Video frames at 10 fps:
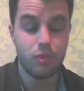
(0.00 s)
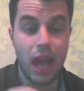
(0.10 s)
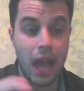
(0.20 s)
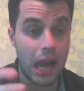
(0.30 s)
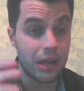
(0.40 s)

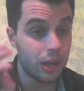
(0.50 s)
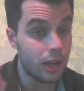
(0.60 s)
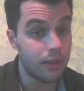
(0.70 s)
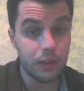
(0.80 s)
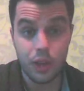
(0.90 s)
I'd
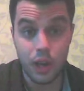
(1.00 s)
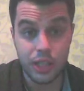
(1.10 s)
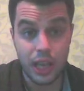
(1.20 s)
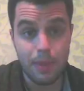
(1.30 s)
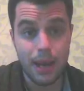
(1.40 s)
love it if you
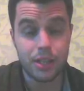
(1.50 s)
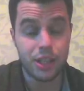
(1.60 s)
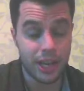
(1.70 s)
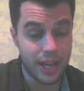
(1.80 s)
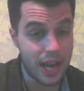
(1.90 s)
guys came back to
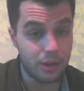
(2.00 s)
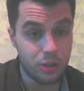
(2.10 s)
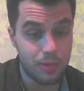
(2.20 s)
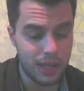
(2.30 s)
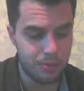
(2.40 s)
check it out.
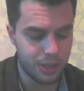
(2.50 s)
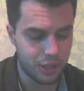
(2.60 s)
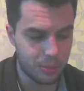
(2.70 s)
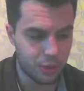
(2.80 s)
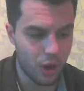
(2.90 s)
So please press
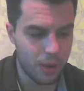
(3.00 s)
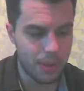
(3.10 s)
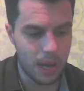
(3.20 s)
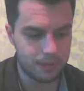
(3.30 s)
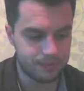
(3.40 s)

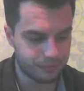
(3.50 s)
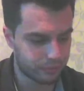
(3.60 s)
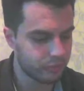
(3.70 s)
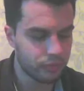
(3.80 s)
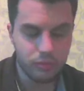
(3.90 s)
subscribe.
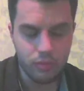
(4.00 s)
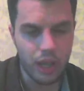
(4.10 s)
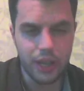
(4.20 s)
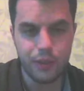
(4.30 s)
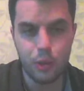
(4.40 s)

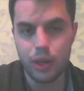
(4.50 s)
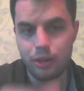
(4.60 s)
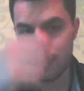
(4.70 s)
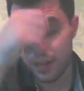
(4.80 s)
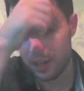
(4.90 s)
If you're one of
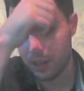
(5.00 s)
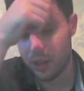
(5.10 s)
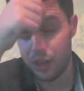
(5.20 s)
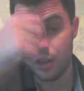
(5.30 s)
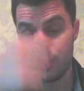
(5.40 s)
the regulars
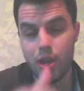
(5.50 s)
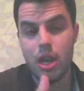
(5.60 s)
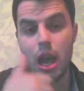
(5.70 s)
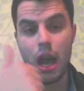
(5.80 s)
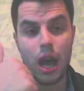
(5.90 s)
or you're new,
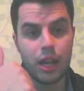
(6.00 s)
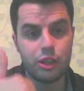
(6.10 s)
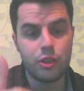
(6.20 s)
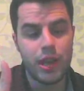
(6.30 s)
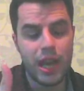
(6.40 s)

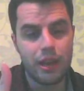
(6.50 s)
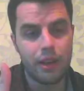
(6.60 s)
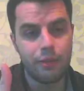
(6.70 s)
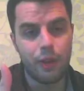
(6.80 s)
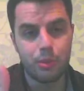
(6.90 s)
do
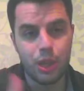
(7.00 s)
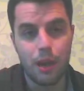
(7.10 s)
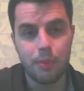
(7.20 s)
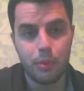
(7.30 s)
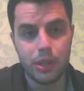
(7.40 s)
hit thumbs
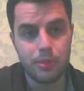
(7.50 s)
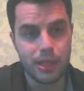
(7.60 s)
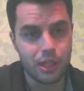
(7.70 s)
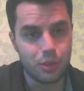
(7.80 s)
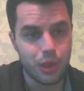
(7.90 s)
up, which
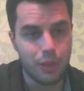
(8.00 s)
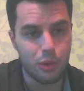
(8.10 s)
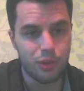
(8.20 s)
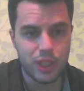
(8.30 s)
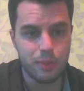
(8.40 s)
means this will get
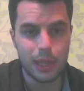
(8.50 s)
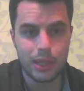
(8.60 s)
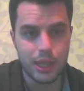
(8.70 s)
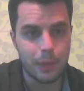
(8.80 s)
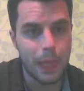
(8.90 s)
more
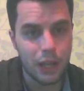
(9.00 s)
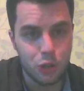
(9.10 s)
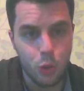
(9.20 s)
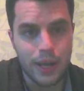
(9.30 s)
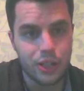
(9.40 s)
visibility.
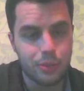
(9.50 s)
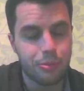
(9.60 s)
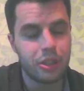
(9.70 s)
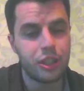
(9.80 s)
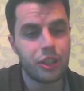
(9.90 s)
As always,
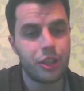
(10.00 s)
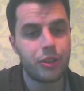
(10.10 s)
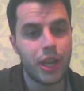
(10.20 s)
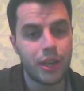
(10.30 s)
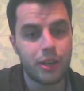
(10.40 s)
appreciate
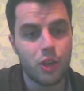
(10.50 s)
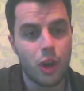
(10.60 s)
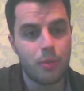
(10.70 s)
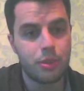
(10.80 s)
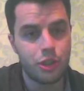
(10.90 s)
you taking the
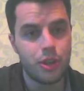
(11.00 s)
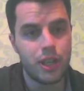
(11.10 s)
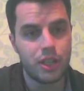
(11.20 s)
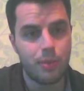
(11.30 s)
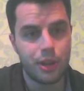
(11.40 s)
time to tune
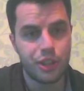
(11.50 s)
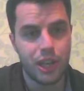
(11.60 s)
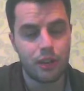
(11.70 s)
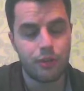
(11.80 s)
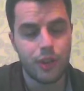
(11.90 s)
into my
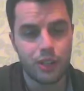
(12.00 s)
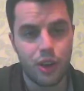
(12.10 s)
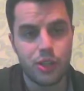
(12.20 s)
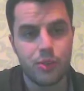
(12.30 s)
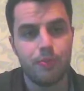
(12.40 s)
channel. Thanks,
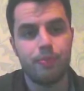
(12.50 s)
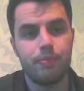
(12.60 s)
guys.